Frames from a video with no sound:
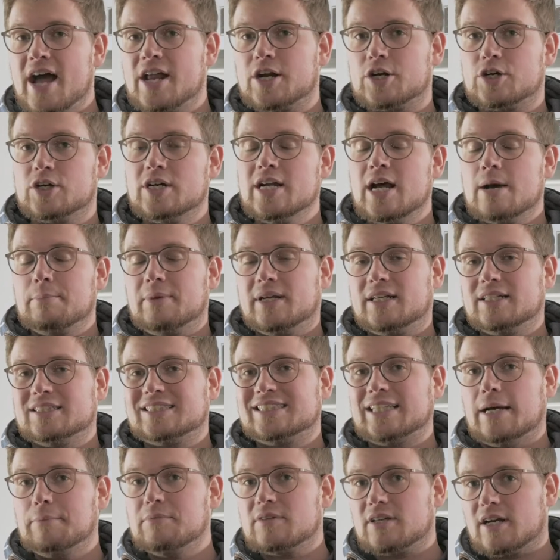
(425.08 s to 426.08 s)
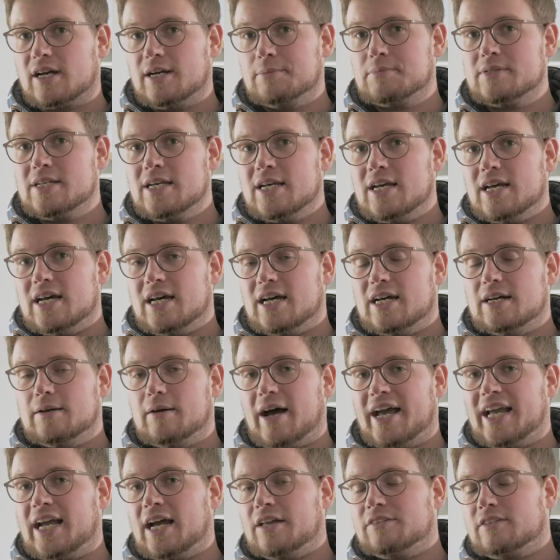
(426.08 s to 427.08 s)
matter, because sometimes
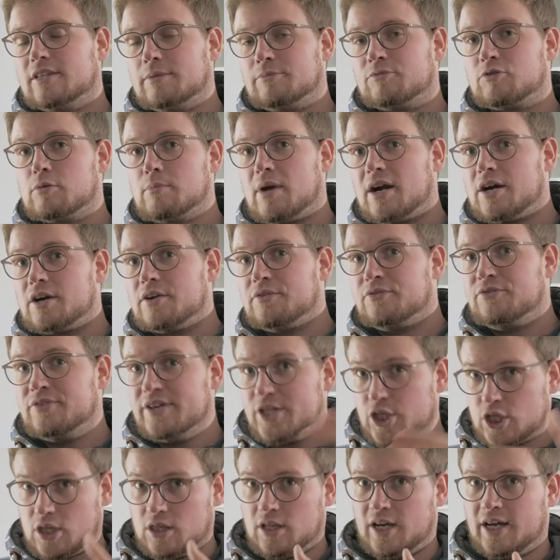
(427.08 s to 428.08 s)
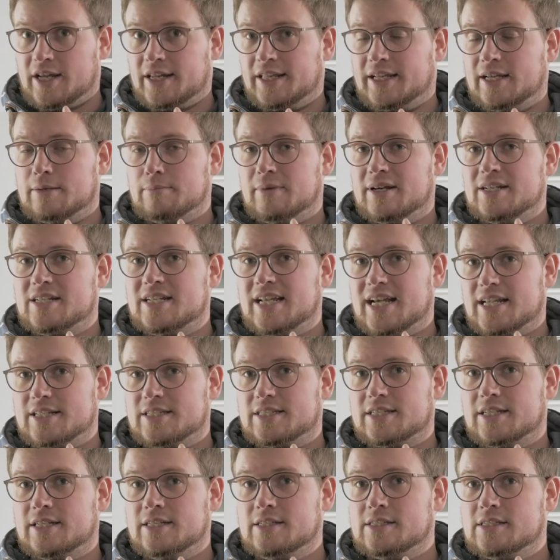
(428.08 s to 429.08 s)
I got them from artificial lighting in my
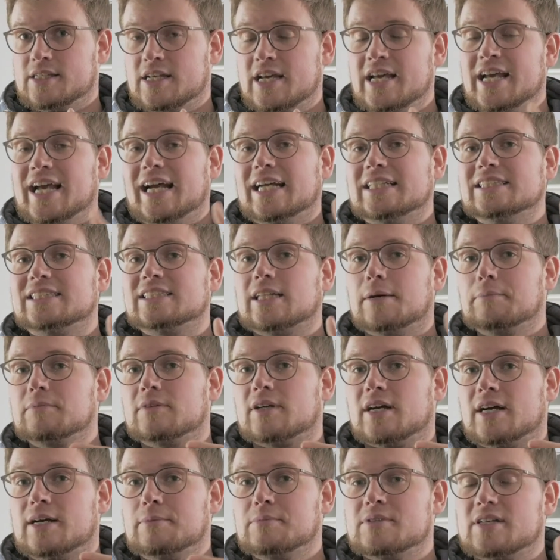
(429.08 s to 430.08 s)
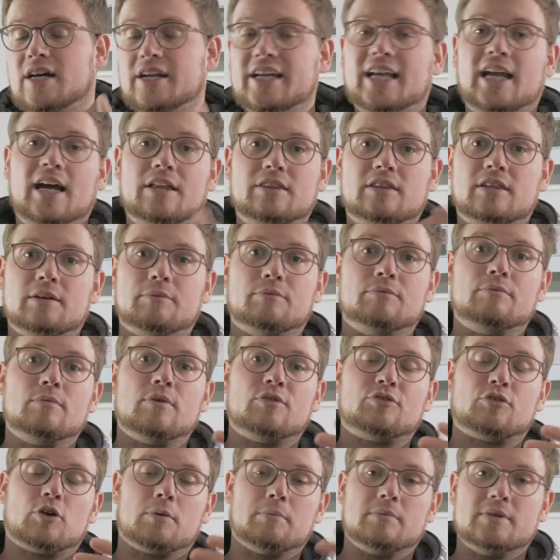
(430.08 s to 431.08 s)
testings, and sometimes I got
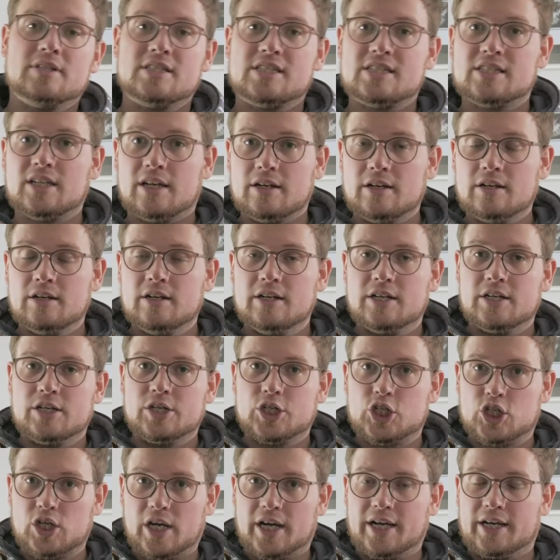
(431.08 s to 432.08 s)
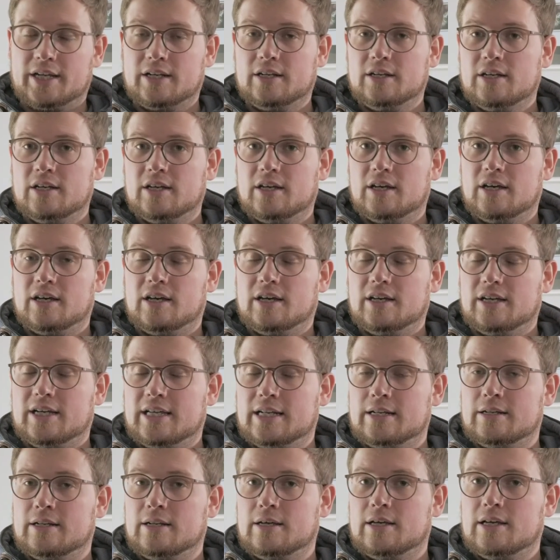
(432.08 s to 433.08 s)
them from sunshine
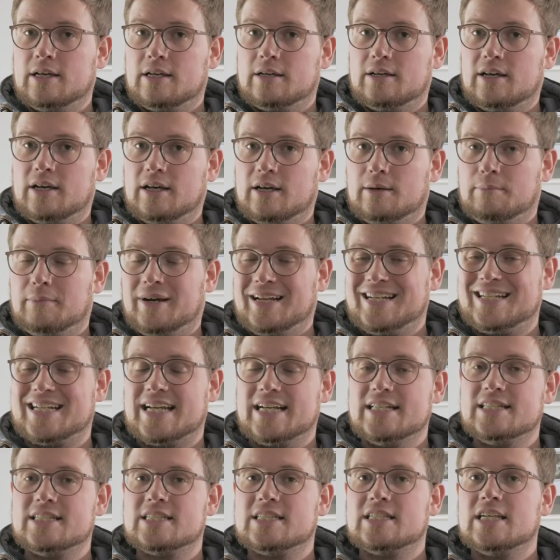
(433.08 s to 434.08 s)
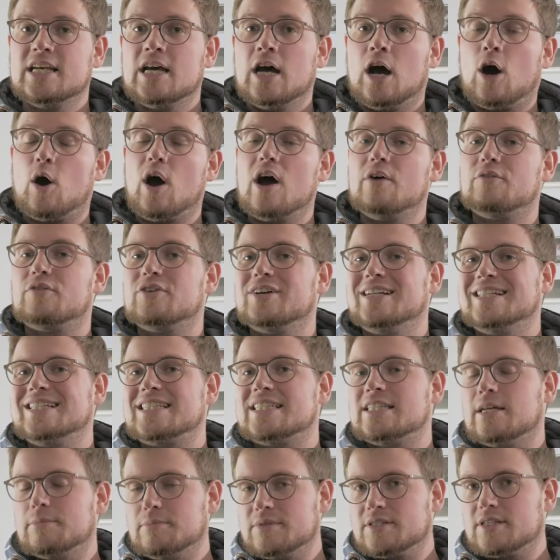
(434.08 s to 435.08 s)
in my tests. However,
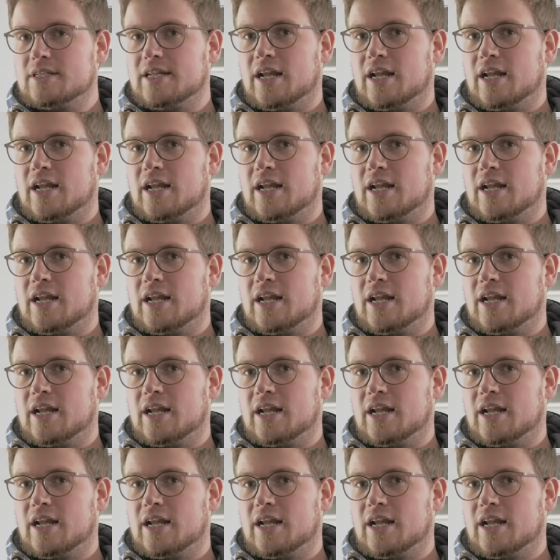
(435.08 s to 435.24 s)
in some